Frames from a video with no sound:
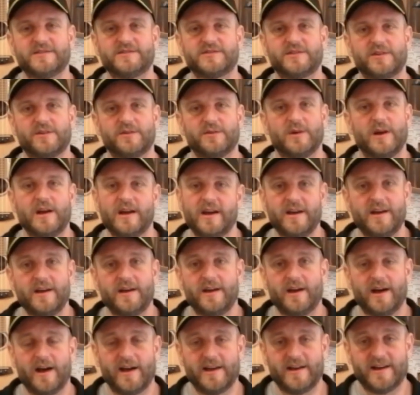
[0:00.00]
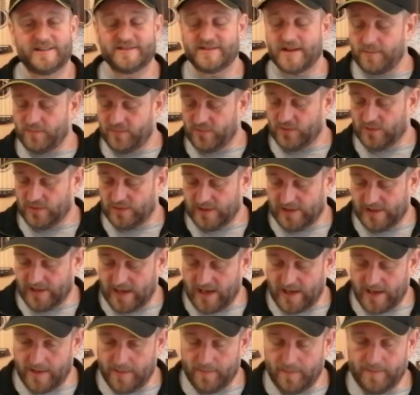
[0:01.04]
So an
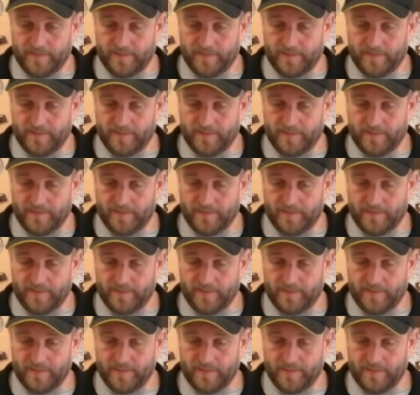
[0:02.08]
example